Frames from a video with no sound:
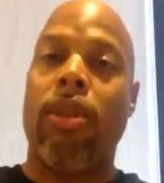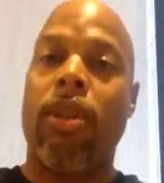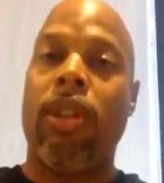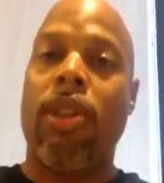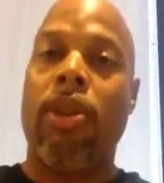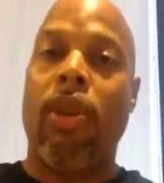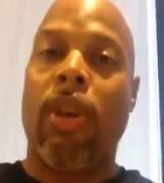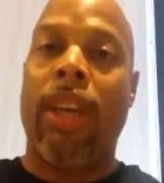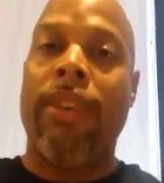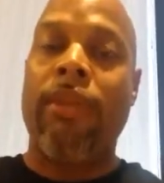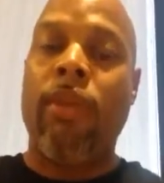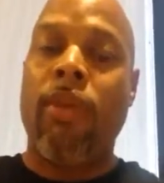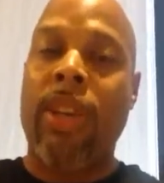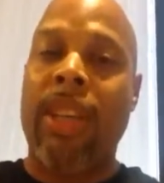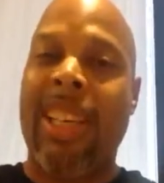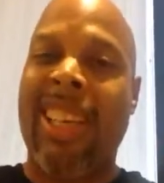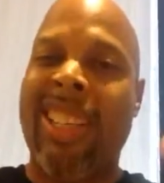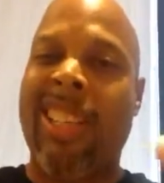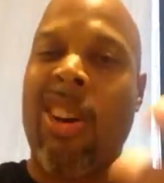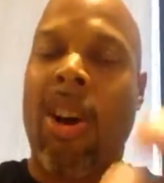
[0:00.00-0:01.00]
you know, even
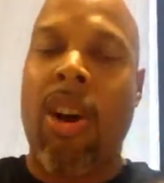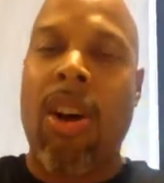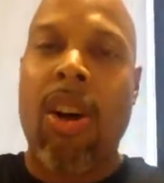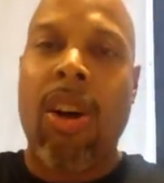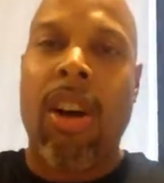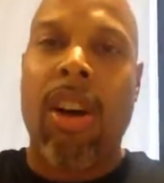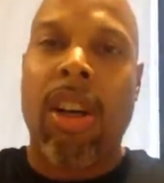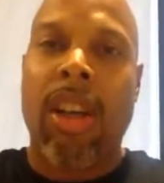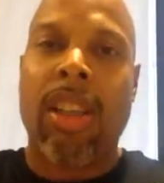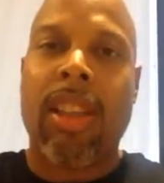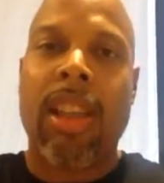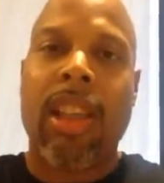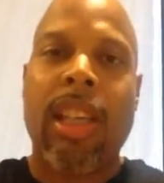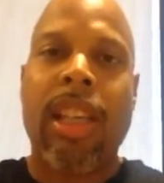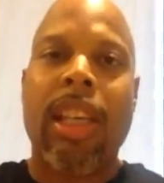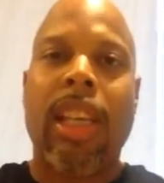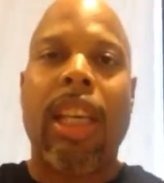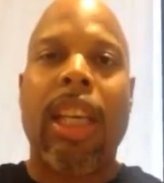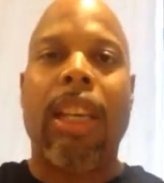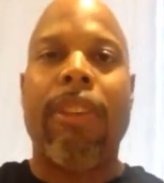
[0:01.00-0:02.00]
when it gets hard,
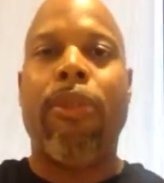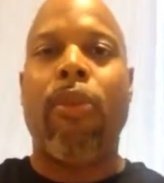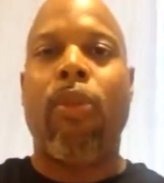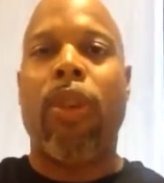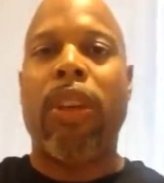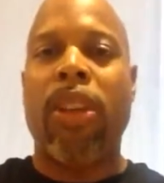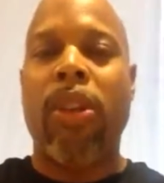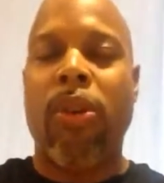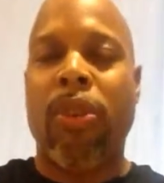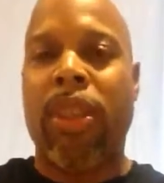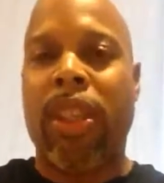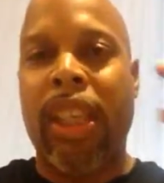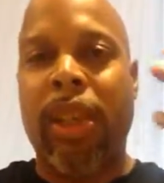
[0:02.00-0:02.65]
even when you don't